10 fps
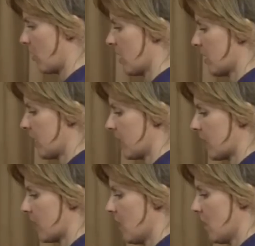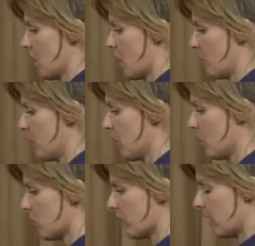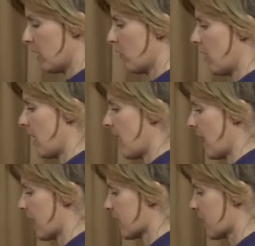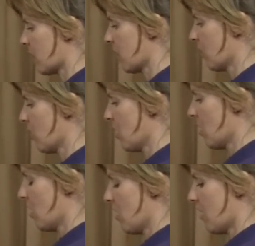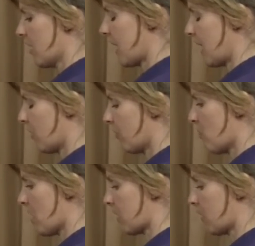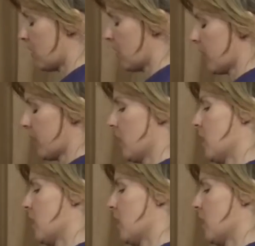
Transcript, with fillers: This is a beautifully relaxed set of muscles.